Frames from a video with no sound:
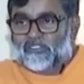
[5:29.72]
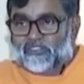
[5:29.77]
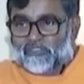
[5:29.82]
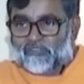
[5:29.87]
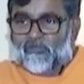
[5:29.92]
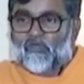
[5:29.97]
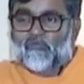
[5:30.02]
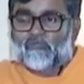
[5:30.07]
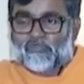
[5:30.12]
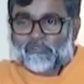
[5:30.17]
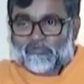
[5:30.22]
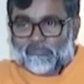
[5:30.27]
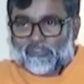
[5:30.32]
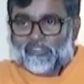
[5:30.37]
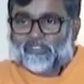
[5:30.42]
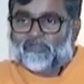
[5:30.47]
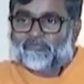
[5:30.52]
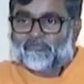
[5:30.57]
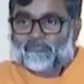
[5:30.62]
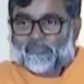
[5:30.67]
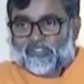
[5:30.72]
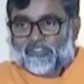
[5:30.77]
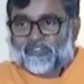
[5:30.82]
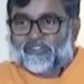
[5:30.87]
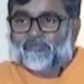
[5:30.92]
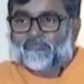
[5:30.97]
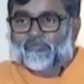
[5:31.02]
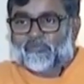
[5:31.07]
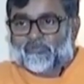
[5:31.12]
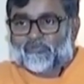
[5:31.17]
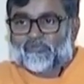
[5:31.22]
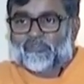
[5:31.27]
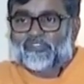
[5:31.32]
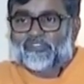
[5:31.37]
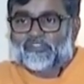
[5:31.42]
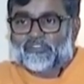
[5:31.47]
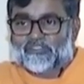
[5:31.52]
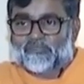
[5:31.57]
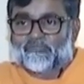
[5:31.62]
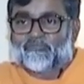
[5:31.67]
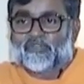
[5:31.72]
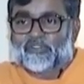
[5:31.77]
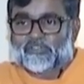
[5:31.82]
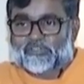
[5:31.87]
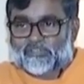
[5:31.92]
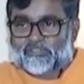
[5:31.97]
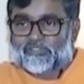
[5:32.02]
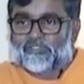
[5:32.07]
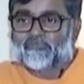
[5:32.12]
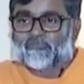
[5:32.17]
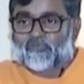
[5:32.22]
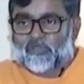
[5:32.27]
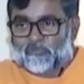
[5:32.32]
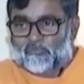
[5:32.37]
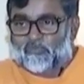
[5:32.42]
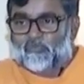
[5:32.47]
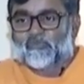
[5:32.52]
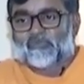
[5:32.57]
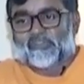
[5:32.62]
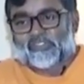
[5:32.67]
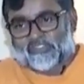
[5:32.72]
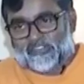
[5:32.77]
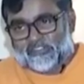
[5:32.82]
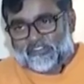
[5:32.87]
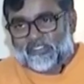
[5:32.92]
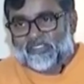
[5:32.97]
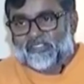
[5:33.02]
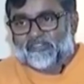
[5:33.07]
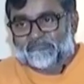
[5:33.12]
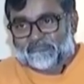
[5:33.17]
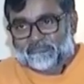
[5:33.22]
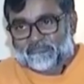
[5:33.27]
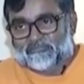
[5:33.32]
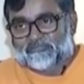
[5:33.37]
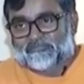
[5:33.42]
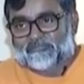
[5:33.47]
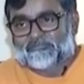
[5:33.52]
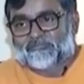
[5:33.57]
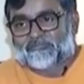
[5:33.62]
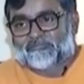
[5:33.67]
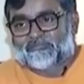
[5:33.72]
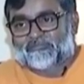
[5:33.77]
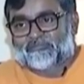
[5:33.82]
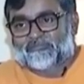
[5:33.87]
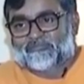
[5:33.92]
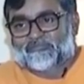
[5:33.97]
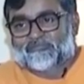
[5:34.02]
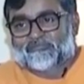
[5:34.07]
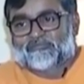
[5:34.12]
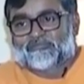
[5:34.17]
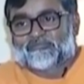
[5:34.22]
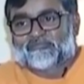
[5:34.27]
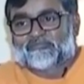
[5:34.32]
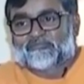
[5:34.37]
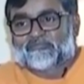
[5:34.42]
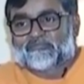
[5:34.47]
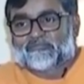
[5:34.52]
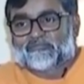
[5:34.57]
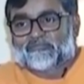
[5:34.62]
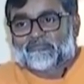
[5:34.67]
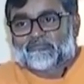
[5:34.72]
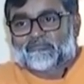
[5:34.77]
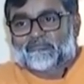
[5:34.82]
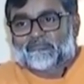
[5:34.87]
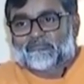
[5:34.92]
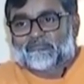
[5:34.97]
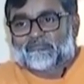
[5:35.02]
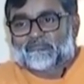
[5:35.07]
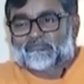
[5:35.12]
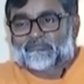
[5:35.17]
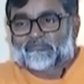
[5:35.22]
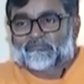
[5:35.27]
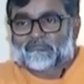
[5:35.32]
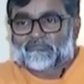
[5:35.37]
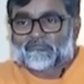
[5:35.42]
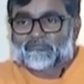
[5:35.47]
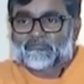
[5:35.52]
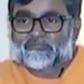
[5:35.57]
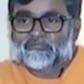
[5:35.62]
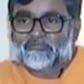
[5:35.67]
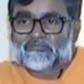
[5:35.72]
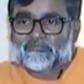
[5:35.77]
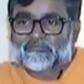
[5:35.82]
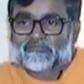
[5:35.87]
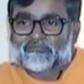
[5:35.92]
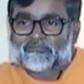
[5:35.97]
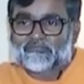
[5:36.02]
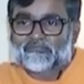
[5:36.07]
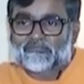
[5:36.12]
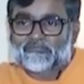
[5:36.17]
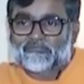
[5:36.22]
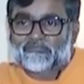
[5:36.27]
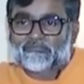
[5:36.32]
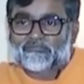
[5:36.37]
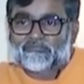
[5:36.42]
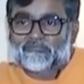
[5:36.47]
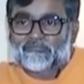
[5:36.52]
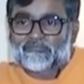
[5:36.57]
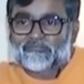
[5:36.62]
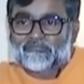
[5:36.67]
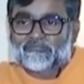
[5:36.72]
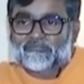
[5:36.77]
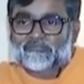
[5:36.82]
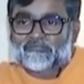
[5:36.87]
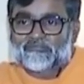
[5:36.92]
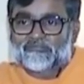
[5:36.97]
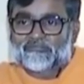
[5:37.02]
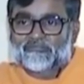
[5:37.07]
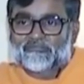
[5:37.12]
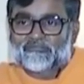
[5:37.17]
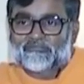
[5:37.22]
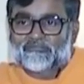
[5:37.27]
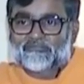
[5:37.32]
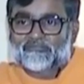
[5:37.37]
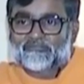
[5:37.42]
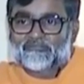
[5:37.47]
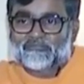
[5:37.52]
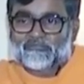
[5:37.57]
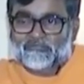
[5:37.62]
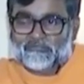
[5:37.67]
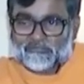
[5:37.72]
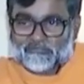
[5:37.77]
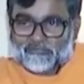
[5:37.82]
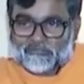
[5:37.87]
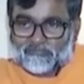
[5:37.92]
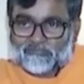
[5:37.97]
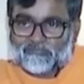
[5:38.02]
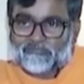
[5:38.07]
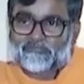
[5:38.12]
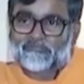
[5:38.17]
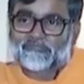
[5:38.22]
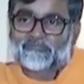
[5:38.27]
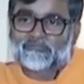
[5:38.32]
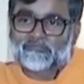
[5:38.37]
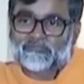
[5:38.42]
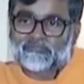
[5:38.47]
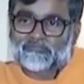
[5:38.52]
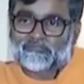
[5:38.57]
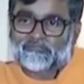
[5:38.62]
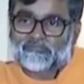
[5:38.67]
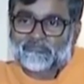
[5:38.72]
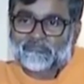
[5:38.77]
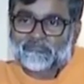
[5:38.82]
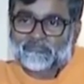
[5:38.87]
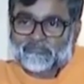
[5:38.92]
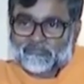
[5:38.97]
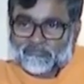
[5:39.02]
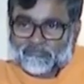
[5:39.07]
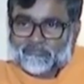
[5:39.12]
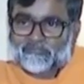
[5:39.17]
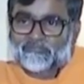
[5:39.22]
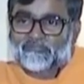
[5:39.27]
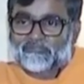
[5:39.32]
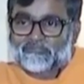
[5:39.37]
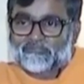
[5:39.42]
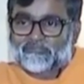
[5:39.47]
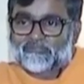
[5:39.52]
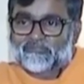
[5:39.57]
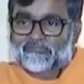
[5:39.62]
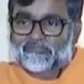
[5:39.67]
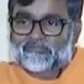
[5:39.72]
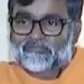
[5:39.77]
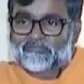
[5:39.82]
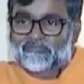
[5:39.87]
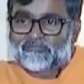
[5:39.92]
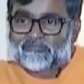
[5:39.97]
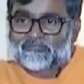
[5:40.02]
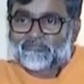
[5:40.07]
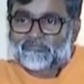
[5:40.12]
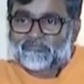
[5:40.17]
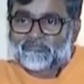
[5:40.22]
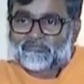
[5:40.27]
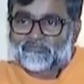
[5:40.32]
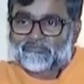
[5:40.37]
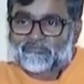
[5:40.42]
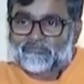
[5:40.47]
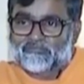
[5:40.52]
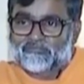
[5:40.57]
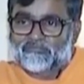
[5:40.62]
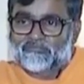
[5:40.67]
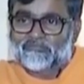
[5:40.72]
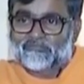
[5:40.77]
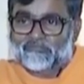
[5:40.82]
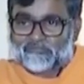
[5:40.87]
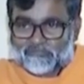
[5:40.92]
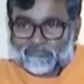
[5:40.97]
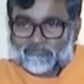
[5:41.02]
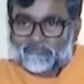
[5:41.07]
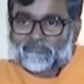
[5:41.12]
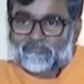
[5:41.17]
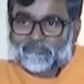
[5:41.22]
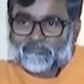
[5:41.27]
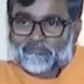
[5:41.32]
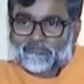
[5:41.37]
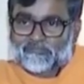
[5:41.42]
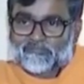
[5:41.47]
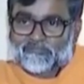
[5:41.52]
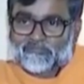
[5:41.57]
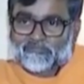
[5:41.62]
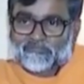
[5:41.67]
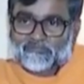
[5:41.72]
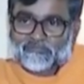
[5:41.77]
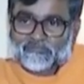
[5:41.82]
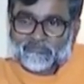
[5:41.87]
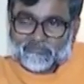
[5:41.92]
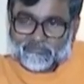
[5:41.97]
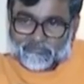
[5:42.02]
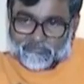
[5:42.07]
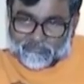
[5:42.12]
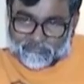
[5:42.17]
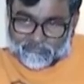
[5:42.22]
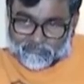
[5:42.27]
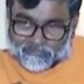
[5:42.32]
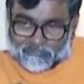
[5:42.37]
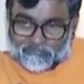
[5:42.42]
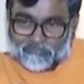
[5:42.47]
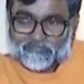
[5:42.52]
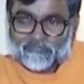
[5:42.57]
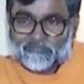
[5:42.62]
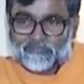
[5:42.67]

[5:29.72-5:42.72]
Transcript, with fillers: normal way of making movies and present it one movie at a time. So what are the other projects in the pipeline, sir? I mean, now that Naane Varuvean has been a mega hit, everyone is praising